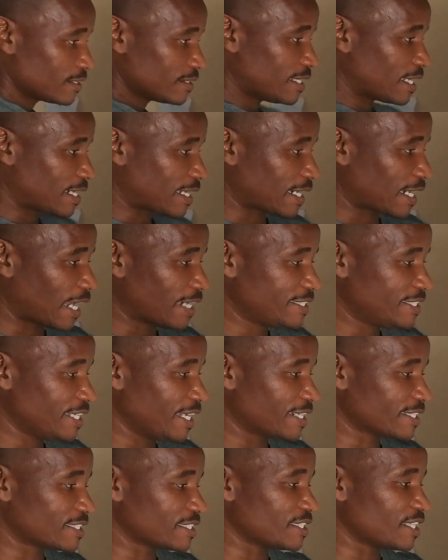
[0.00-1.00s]
The
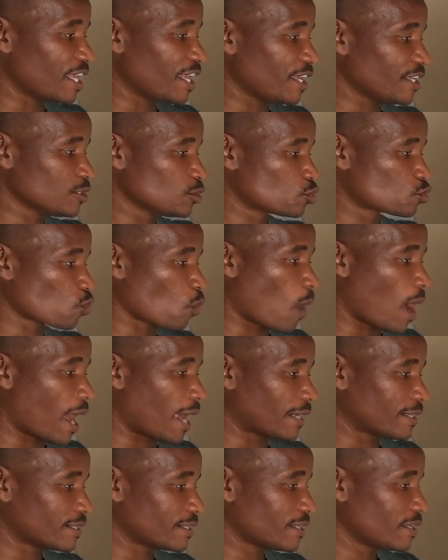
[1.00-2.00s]
gradient there is
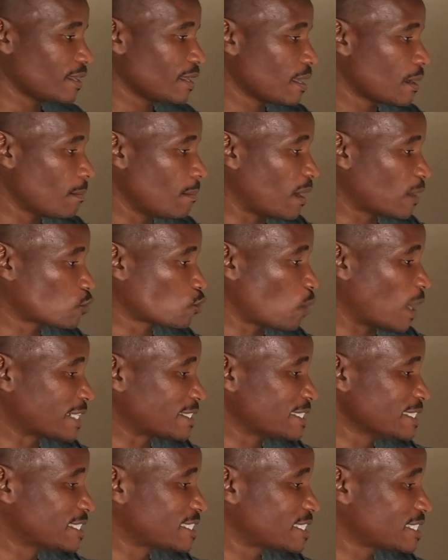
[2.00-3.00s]
1. But
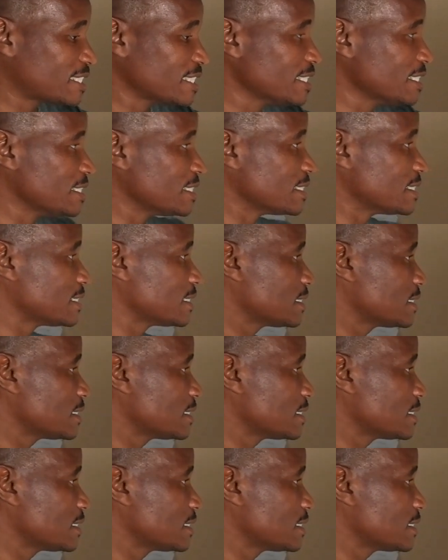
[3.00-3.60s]
what is c?